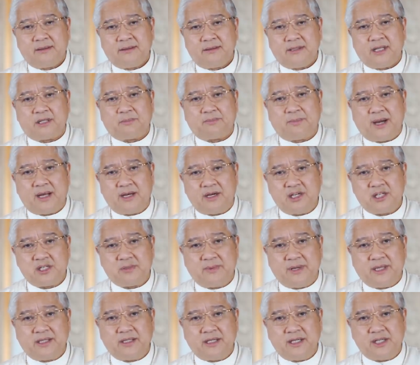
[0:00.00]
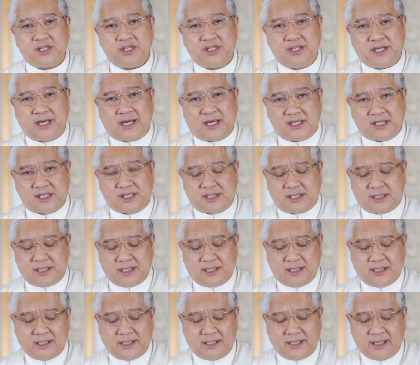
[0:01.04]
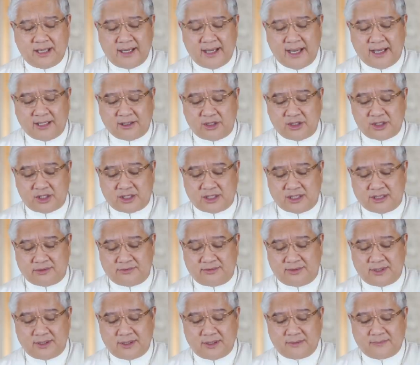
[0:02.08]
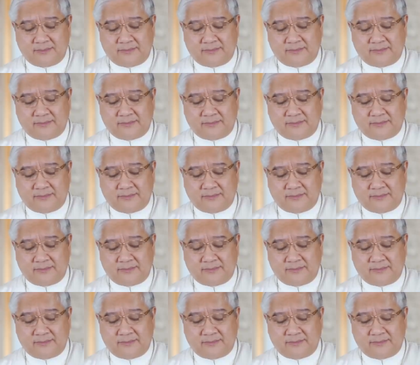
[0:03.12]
that punishment is just and deserved.